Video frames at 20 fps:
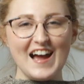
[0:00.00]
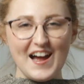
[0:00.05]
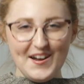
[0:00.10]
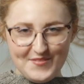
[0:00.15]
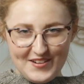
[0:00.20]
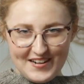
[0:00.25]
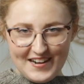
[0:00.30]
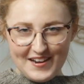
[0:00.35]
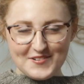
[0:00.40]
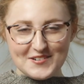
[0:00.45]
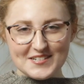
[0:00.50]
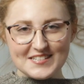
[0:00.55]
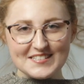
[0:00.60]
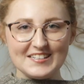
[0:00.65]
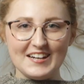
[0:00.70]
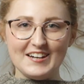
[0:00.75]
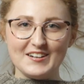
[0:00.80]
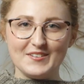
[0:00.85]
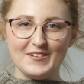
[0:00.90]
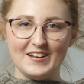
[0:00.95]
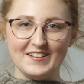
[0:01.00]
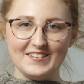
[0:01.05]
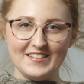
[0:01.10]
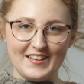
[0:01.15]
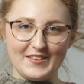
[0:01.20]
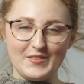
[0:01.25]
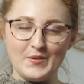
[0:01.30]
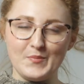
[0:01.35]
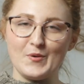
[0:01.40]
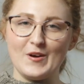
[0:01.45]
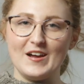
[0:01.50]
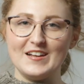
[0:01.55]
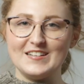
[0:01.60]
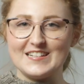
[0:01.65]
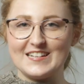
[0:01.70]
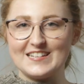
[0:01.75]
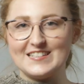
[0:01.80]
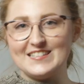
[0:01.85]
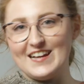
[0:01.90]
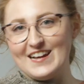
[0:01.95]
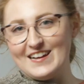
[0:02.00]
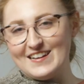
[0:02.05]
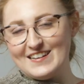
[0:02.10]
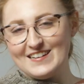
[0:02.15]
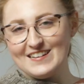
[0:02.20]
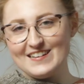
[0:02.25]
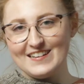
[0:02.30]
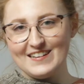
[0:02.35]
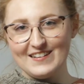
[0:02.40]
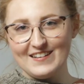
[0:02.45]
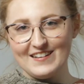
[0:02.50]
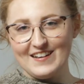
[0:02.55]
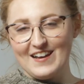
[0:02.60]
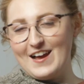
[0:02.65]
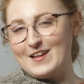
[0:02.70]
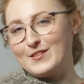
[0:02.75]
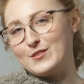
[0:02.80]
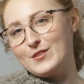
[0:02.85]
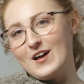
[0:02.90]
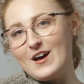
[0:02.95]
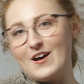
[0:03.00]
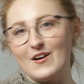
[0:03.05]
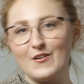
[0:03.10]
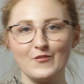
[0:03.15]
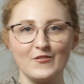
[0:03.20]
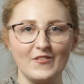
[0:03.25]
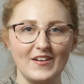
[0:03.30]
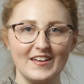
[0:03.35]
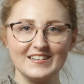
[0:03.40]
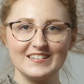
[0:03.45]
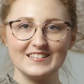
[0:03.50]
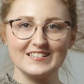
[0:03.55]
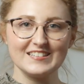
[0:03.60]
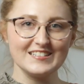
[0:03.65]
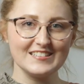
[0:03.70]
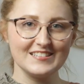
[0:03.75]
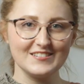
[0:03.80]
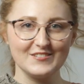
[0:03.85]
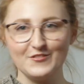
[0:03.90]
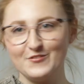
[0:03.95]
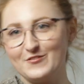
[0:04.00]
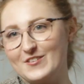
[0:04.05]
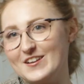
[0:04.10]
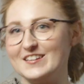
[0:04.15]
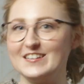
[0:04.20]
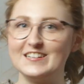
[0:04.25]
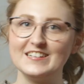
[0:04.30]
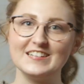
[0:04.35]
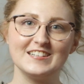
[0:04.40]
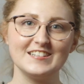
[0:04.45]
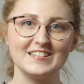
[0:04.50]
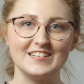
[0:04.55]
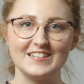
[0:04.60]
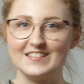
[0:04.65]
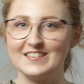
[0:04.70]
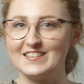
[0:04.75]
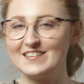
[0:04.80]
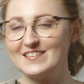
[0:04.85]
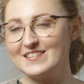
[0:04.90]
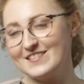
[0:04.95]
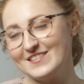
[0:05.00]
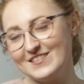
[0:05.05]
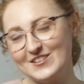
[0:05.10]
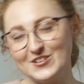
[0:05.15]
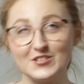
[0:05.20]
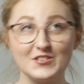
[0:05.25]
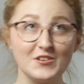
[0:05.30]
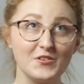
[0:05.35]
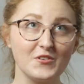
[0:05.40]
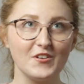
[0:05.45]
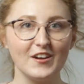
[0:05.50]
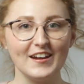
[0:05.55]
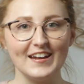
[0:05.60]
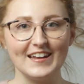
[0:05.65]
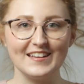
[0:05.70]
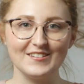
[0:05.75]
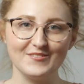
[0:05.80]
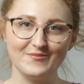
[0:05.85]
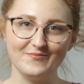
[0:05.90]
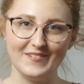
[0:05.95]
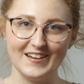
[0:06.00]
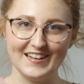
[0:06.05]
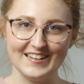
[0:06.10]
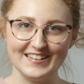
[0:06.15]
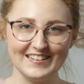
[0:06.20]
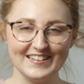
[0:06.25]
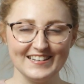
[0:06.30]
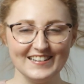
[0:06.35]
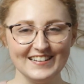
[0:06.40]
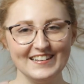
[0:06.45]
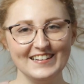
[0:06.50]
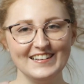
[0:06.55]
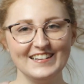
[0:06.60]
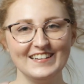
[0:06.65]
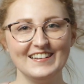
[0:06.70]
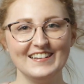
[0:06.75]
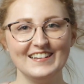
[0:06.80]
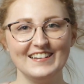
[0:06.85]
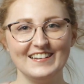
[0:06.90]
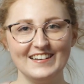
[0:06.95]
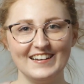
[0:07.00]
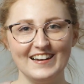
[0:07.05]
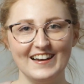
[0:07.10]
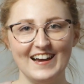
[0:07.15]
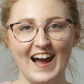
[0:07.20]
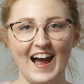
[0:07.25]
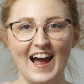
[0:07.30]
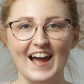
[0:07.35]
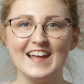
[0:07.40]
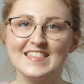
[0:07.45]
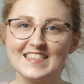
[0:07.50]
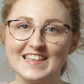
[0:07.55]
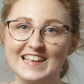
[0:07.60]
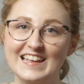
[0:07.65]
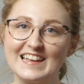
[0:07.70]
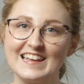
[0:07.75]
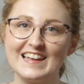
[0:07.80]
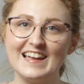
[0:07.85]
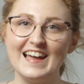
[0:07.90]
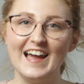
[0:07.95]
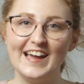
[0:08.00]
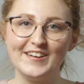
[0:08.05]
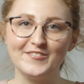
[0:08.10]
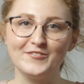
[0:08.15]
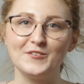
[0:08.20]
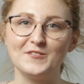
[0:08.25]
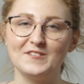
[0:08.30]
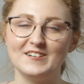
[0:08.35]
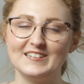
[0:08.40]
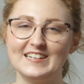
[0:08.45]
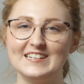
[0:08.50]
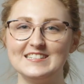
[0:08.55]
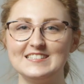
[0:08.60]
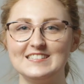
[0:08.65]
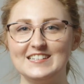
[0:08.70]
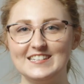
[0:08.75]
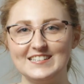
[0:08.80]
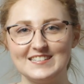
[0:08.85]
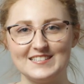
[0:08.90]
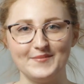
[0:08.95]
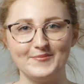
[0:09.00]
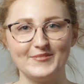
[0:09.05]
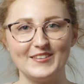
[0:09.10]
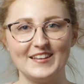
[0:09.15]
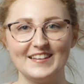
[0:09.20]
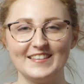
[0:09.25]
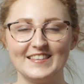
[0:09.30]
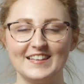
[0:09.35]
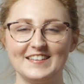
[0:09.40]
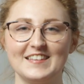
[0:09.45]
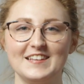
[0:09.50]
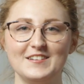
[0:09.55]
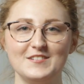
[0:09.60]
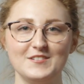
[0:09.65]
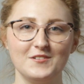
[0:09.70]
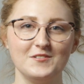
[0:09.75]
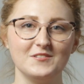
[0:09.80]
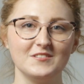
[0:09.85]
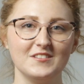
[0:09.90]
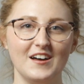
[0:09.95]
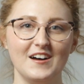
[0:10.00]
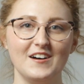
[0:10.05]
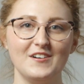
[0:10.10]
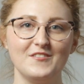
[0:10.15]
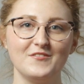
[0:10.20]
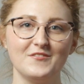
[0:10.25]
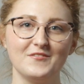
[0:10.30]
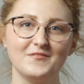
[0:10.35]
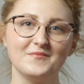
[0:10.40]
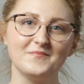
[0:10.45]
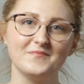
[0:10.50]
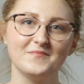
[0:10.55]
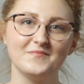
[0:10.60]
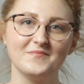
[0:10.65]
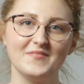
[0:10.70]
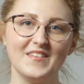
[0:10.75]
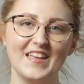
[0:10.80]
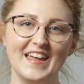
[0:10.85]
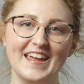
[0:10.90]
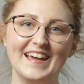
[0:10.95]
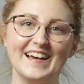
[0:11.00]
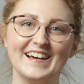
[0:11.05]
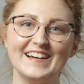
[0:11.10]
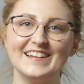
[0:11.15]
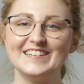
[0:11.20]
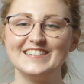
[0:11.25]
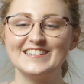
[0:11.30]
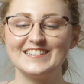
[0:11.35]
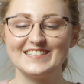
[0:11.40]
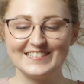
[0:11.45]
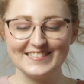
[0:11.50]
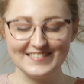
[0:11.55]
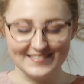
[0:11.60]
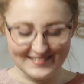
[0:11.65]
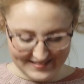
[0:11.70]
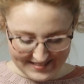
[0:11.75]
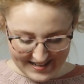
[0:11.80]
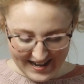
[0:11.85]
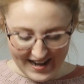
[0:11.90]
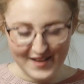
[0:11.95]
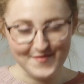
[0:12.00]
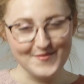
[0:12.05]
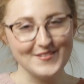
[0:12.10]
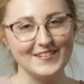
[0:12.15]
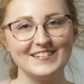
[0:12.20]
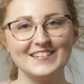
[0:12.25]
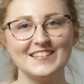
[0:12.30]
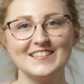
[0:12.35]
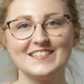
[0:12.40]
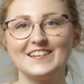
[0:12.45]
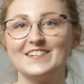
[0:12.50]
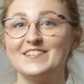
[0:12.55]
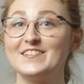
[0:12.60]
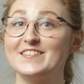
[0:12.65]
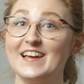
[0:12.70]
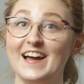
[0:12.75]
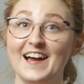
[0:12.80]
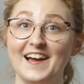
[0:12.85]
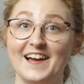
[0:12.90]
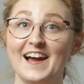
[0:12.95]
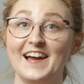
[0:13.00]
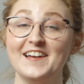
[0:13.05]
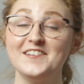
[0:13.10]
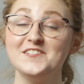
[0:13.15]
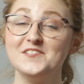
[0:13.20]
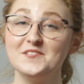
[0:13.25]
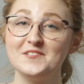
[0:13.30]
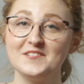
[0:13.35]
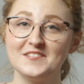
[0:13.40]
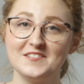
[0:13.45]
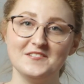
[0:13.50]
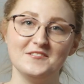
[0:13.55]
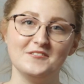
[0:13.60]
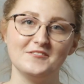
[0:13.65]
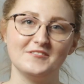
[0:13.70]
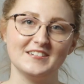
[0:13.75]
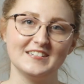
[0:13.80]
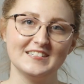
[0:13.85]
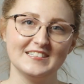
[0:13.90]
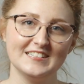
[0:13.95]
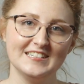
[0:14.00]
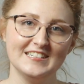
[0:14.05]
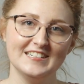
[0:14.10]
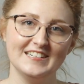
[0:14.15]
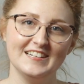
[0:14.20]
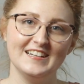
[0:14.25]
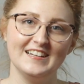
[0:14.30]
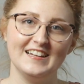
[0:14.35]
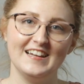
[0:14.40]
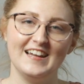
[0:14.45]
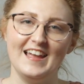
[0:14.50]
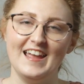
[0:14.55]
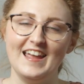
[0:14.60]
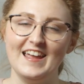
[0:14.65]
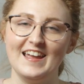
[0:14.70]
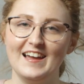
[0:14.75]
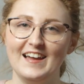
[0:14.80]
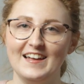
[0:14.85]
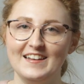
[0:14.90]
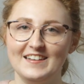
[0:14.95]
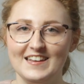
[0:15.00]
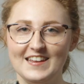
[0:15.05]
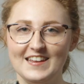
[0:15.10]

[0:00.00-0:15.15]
I mean, I always talk about like the projects that I love and finished, and they're so great. But I think everyone has knit something that they don't love. And I'm here to tell you that I do it too. And